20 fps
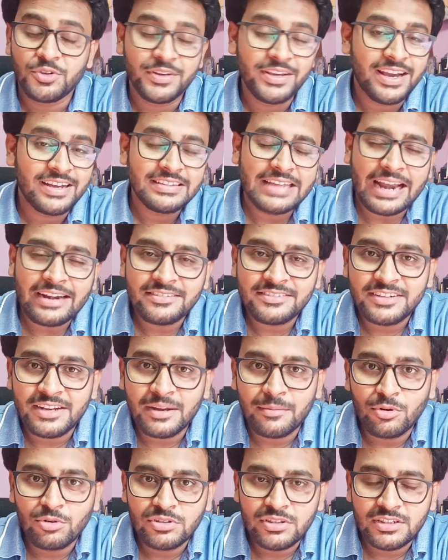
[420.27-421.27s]
So yeah, that's it
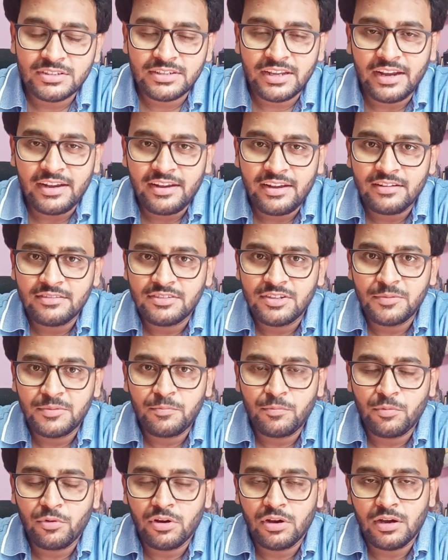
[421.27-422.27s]
about this
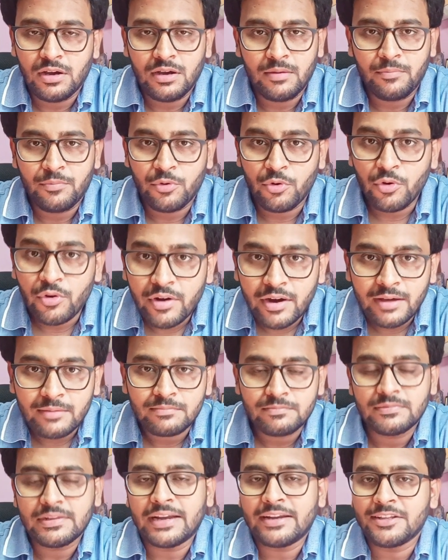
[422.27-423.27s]
internship
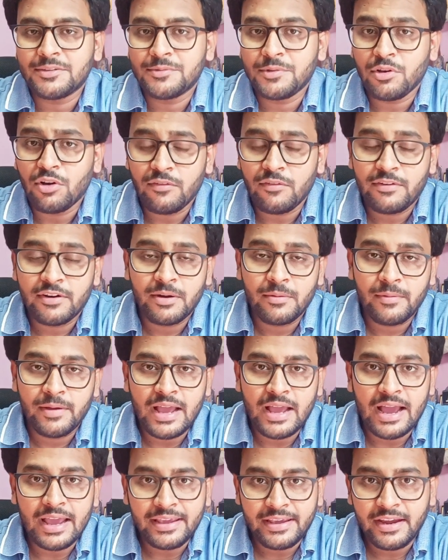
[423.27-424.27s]
program that is being offered by
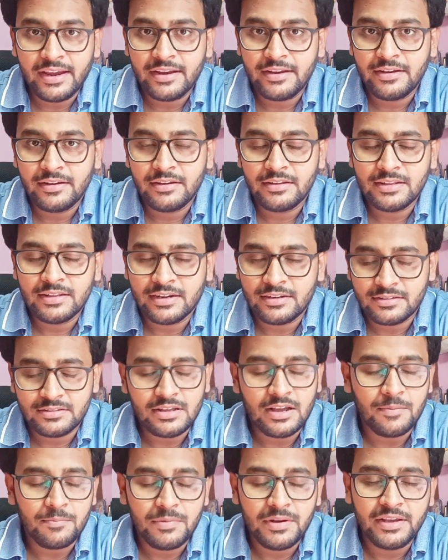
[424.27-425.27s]
IKDD, that is
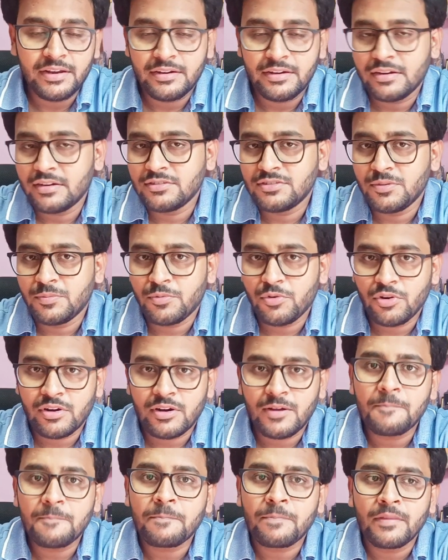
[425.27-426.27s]
Uplink internship
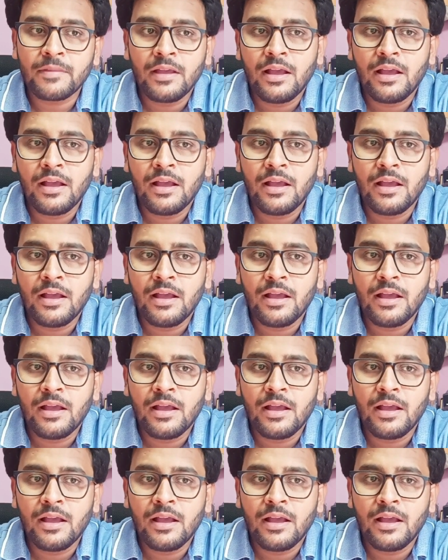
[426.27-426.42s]
program.